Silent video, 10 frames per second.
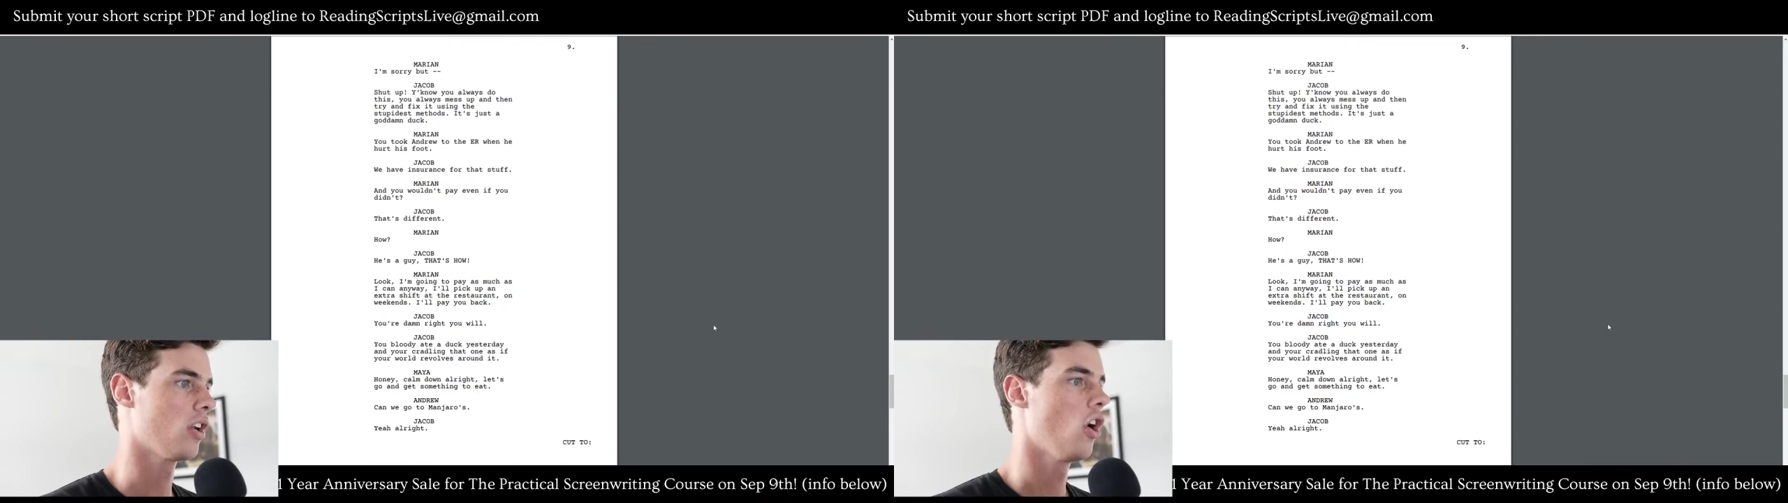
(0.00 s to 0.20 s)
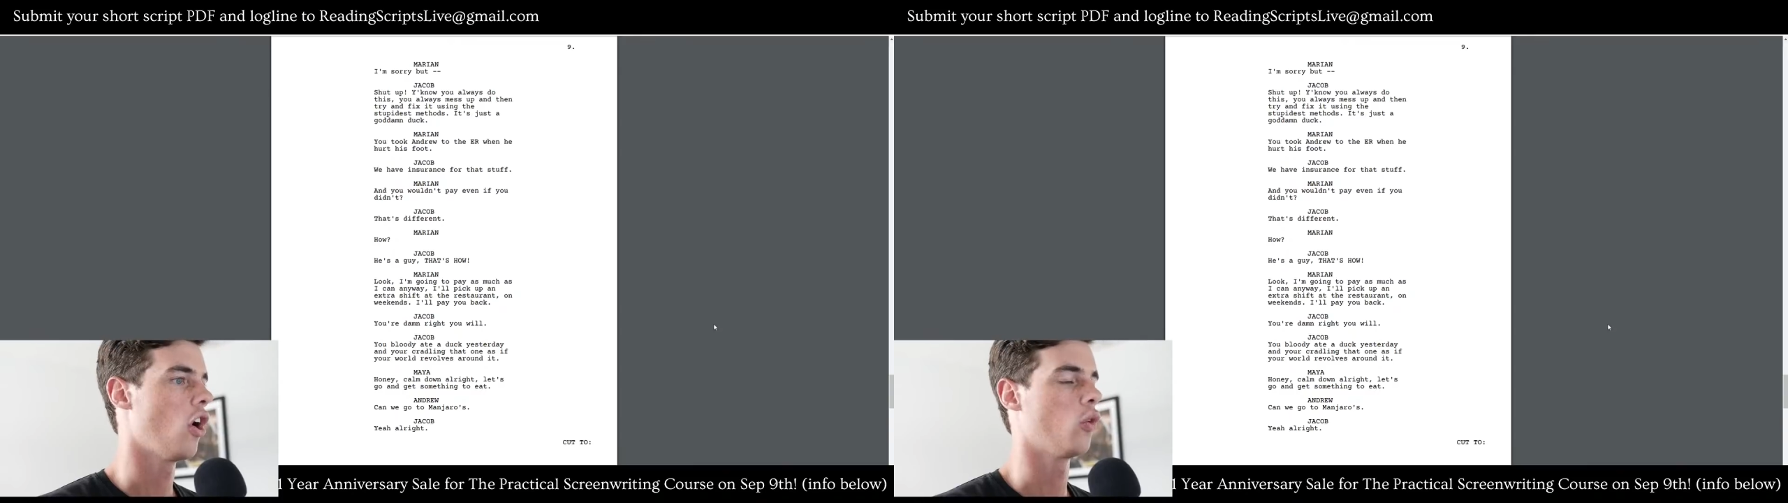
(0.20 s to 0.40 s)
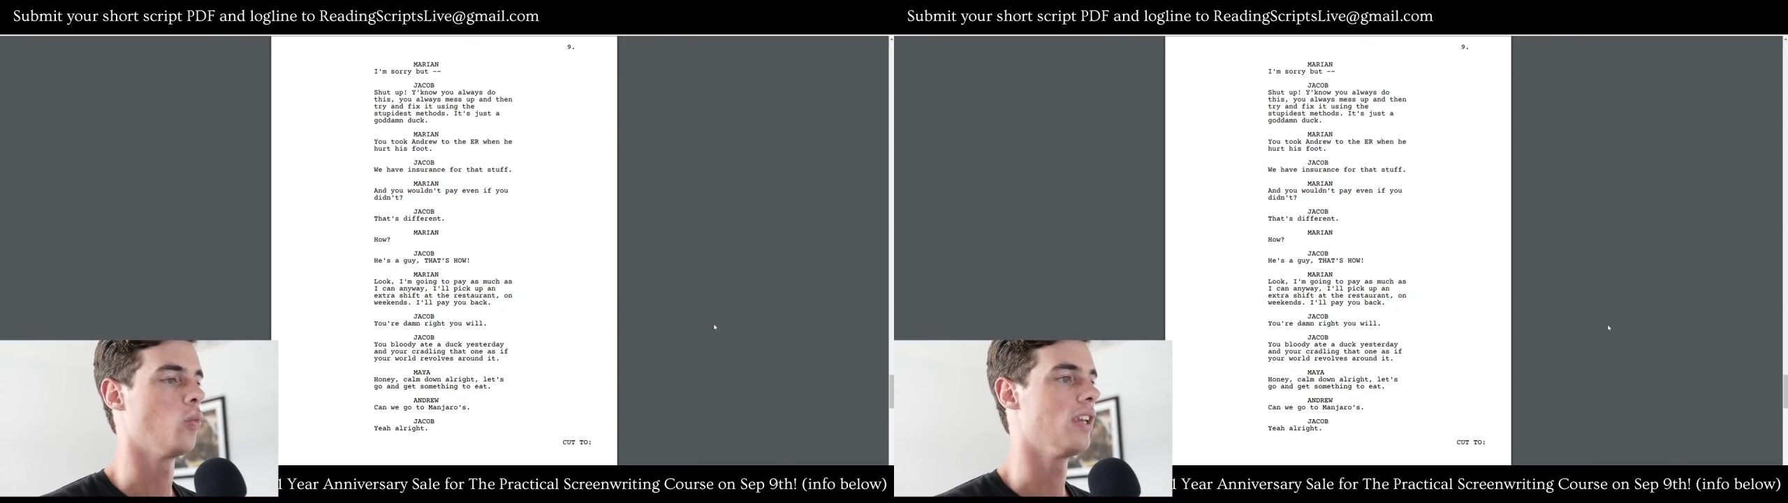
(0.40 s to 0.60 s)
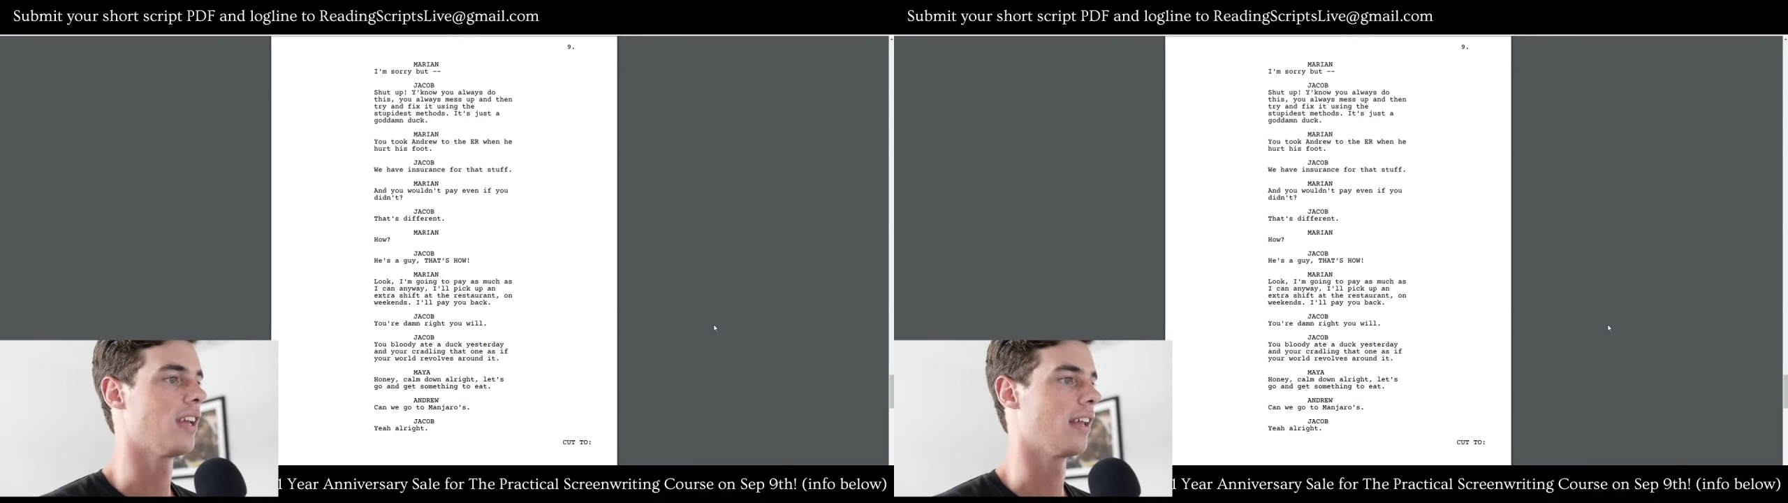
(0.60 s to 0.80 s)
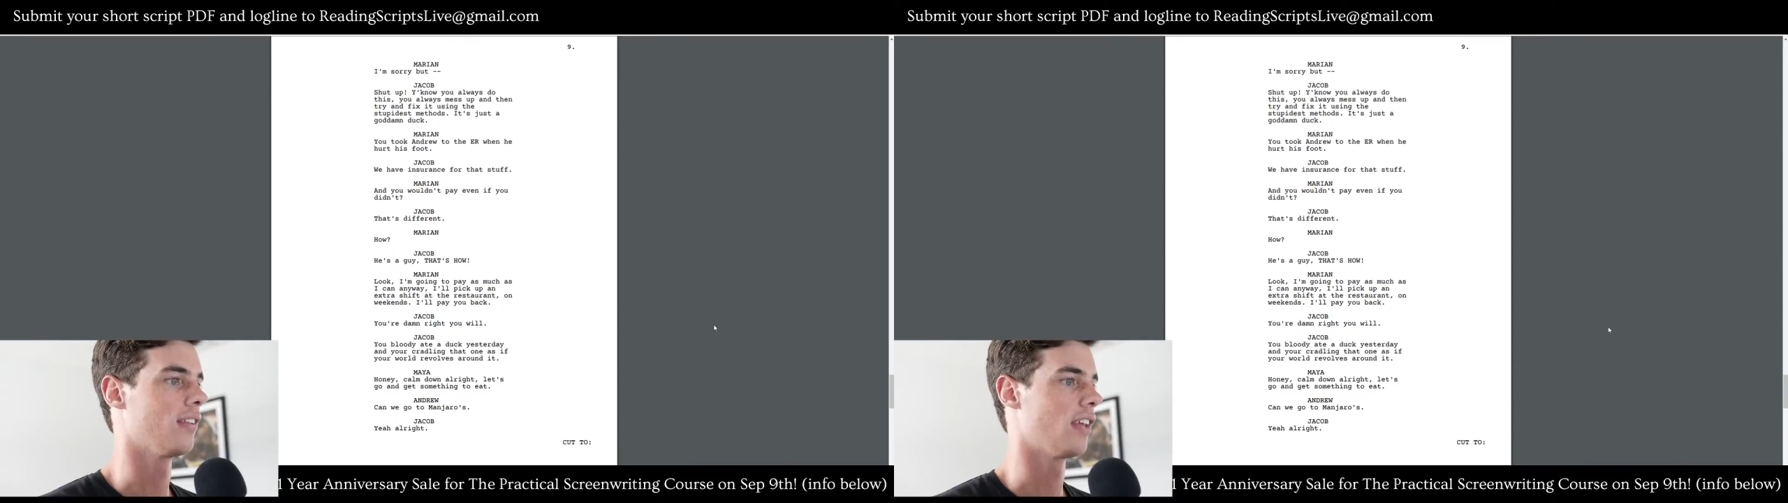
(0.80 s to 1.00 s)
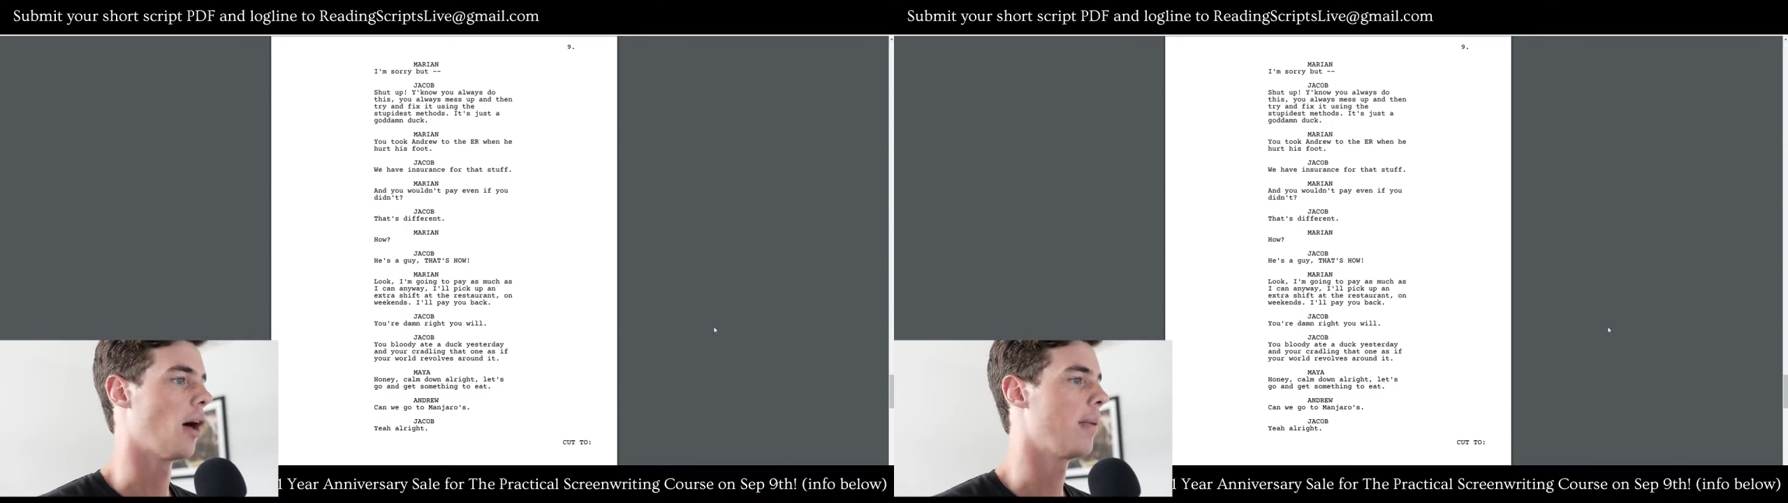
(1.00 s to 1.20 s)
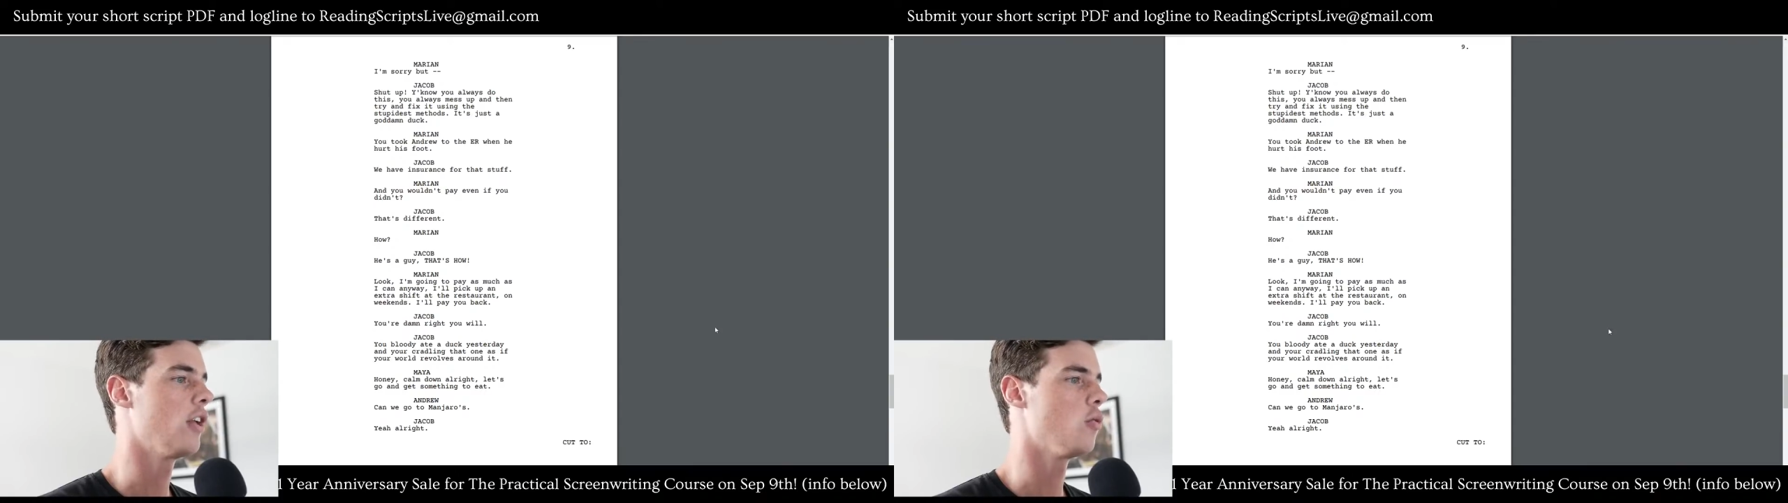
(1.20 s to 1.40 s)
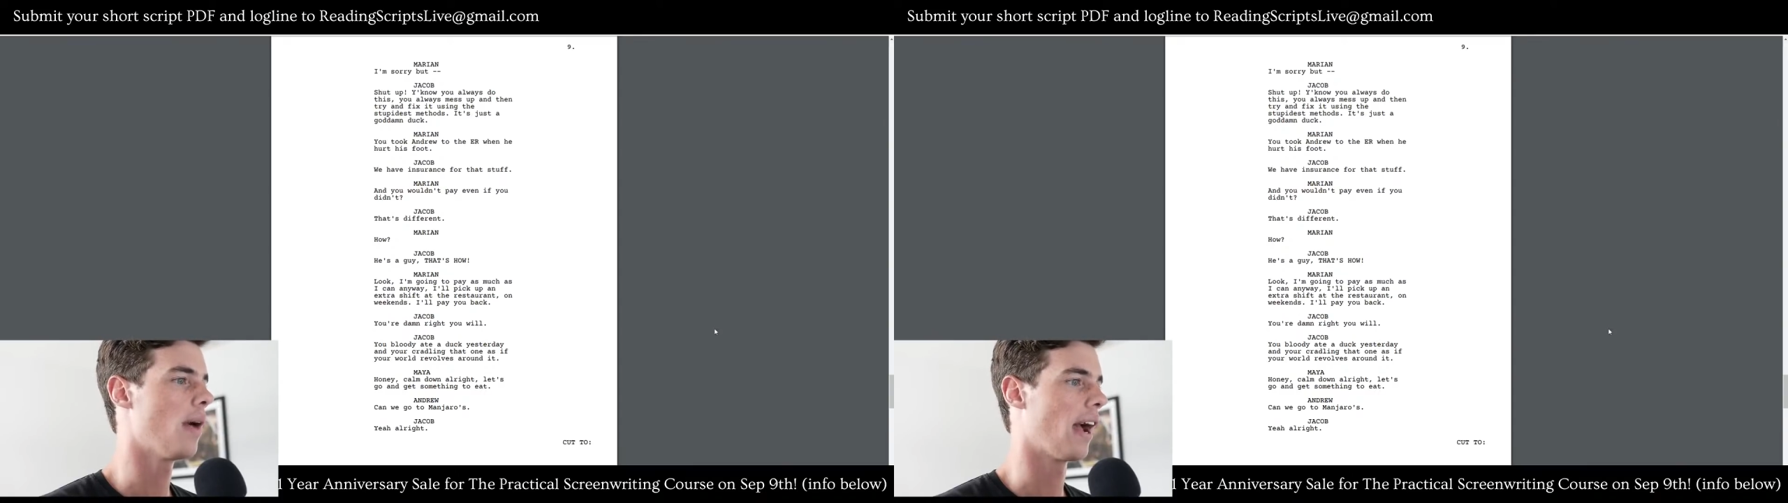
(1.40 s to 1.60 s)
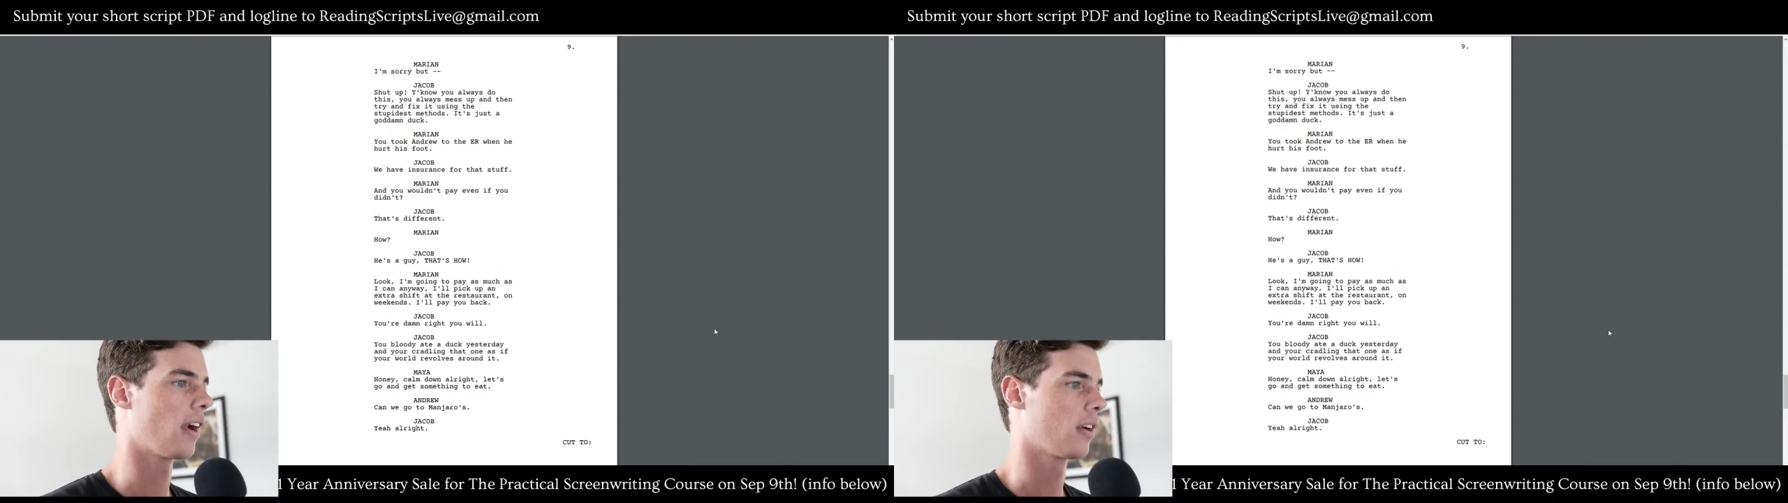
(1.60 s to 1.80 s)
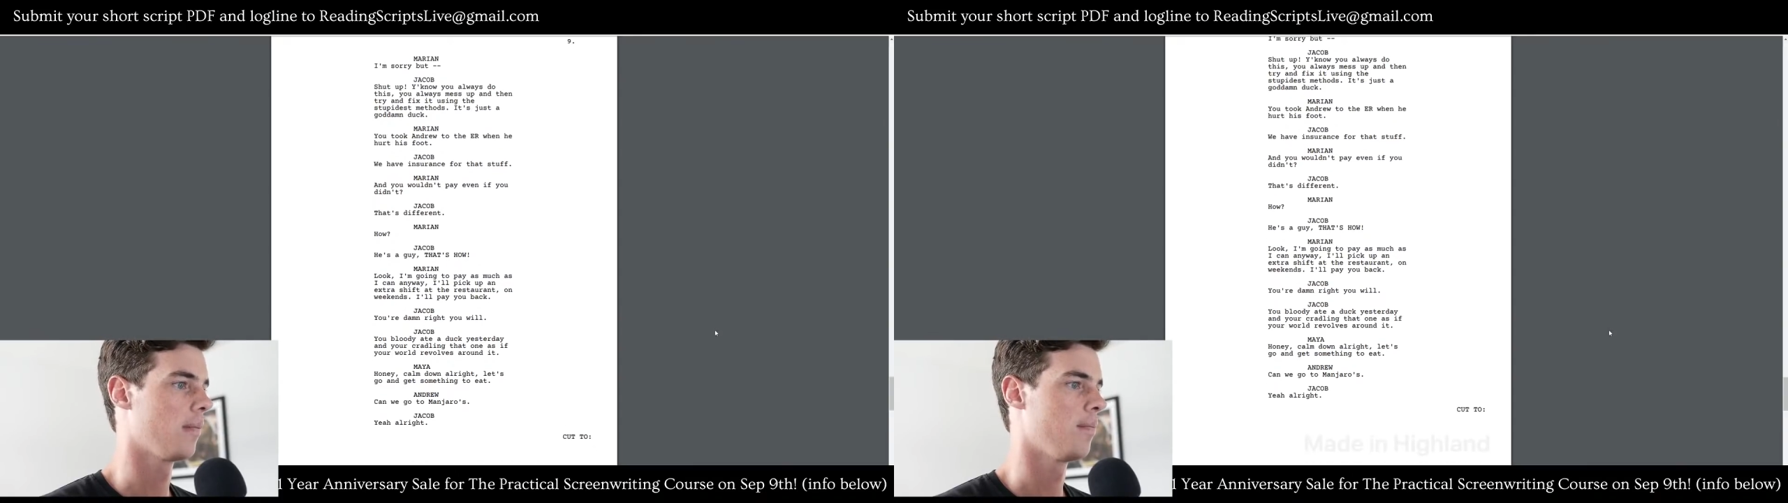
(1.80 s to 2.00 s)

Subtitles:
on weekends. I'll pay you back.